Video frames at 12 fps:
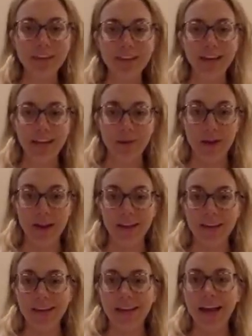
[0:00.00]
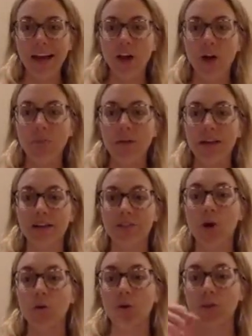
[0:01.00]
Anyway, I hope that helped.
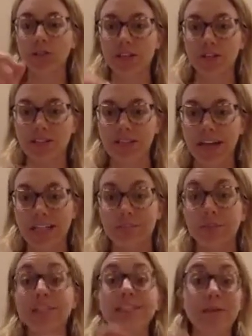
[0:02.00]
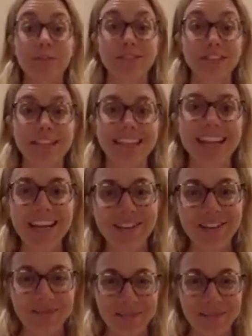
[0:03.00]
Oh, Gold Diggers, yes. Melissa Ambrosini, thank you.